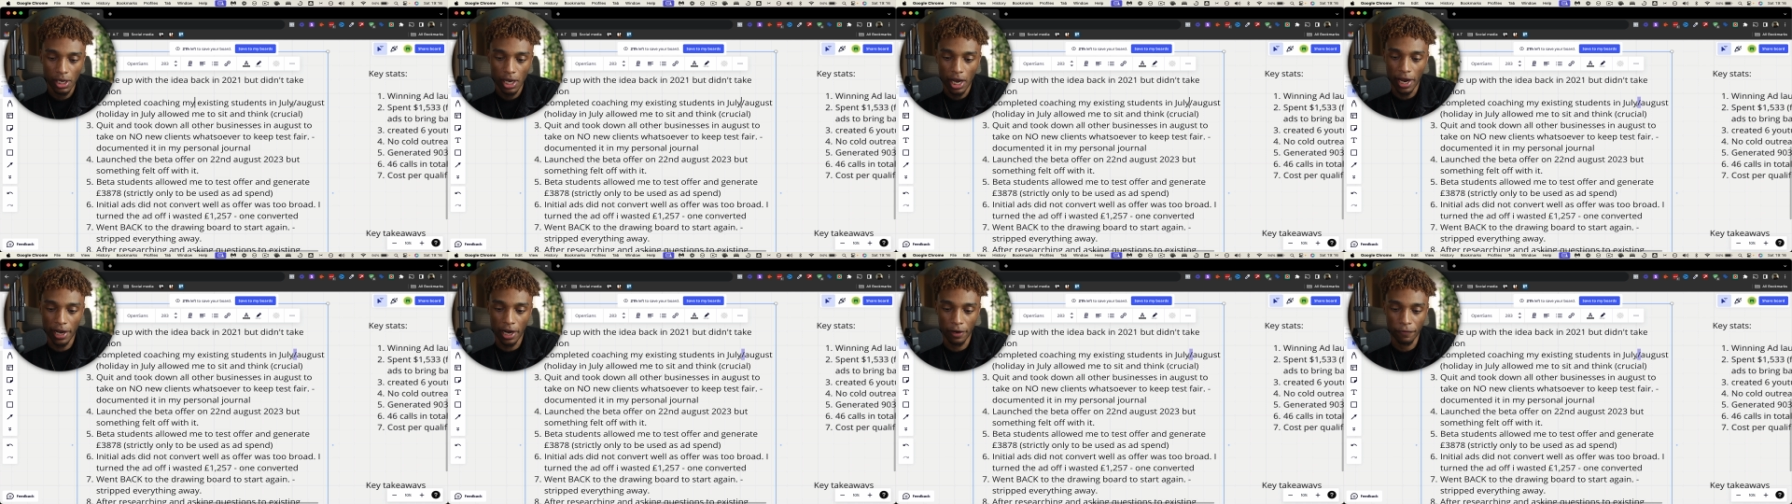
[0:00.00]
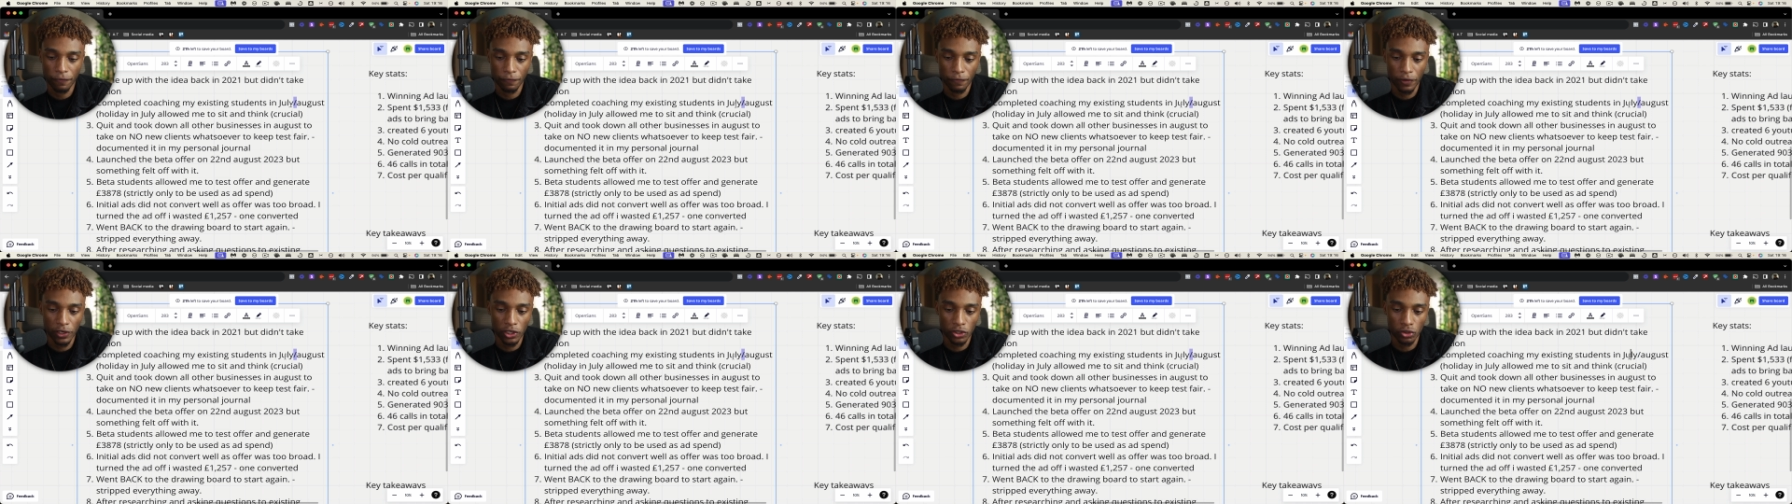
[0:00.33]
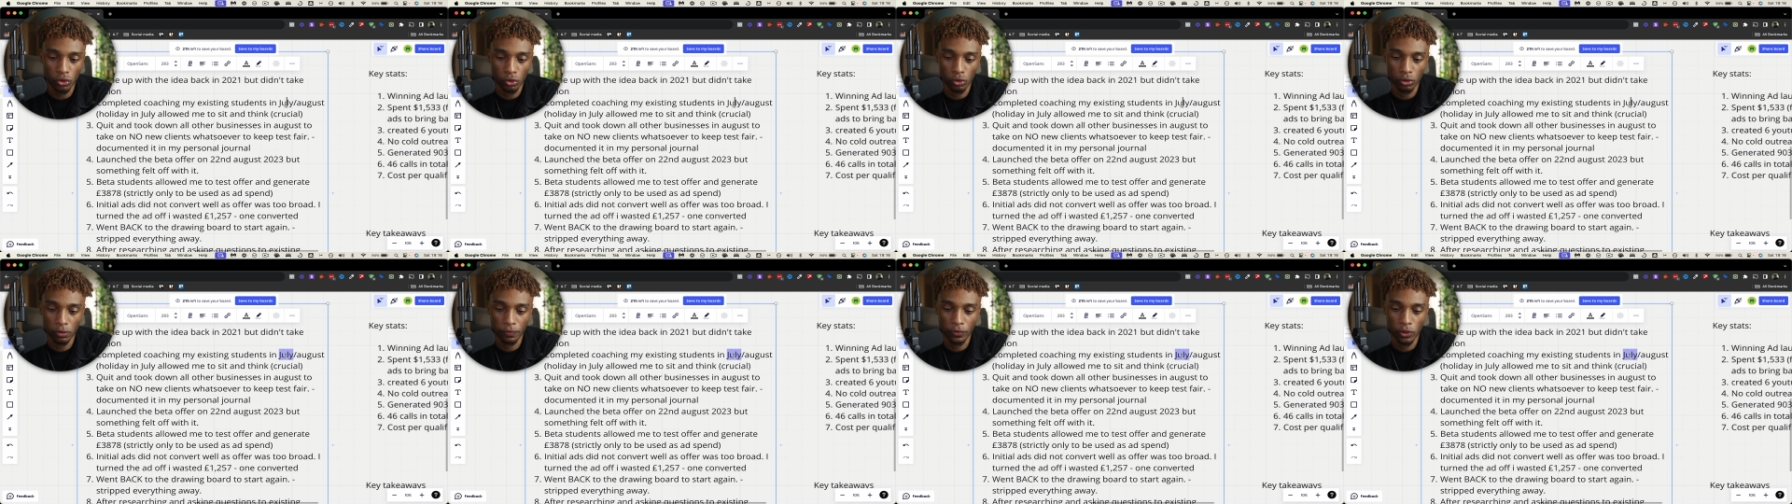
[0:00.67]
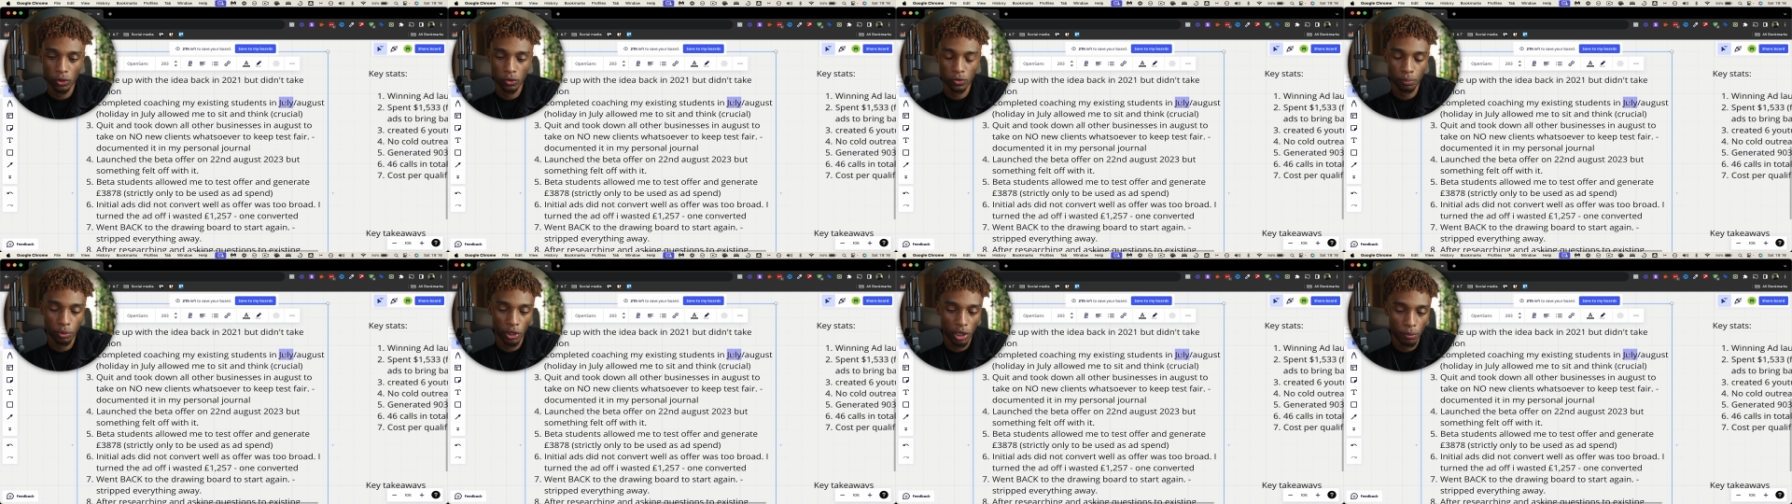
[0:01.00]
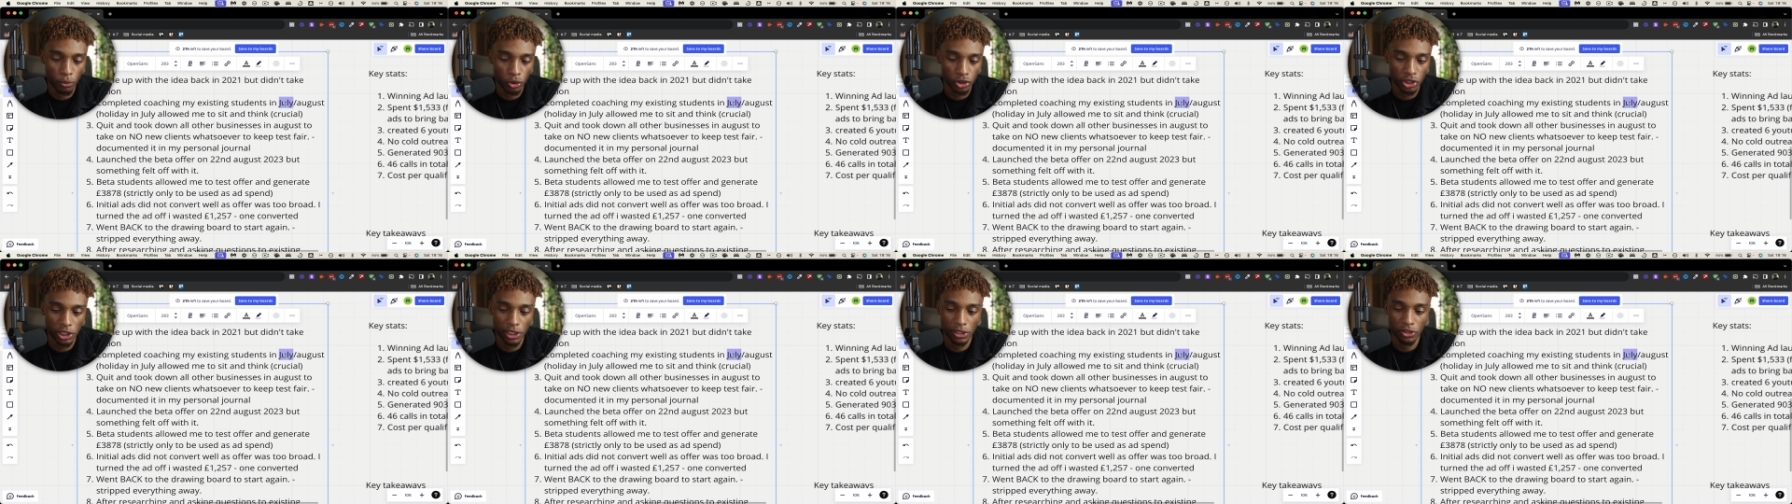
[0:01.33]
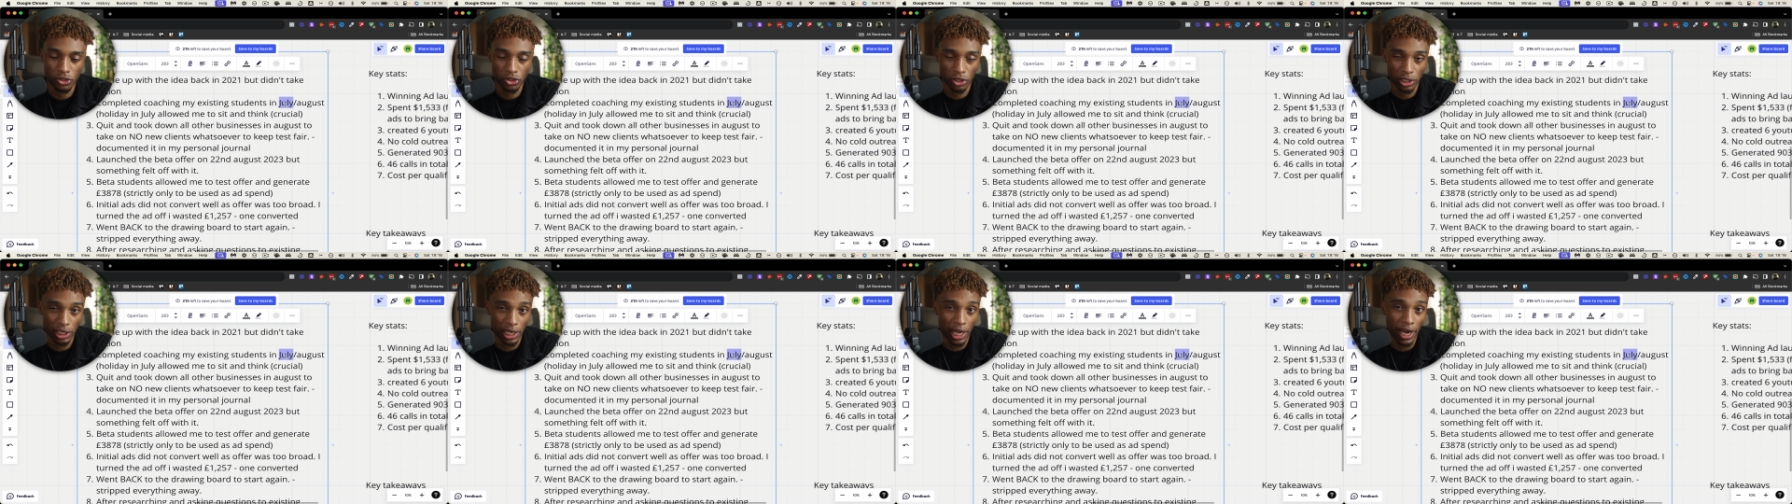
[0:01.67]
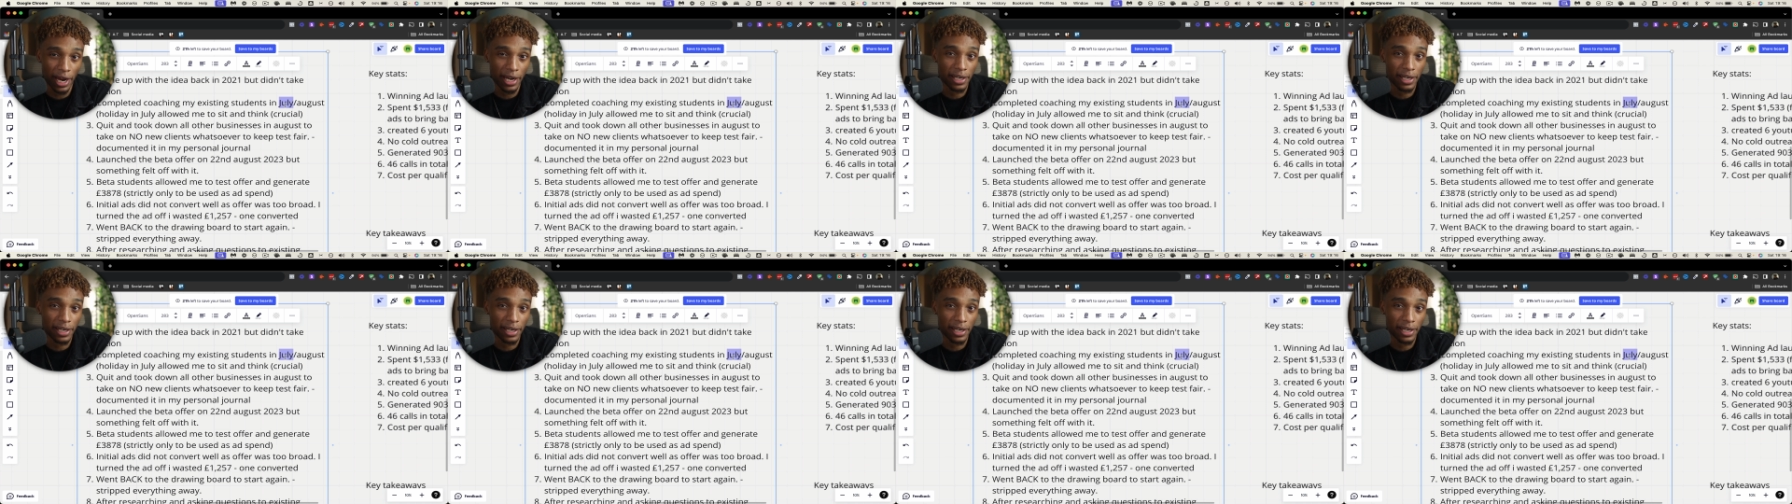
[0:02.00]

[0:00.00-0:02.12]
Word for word: And I finished all of those pretty much in July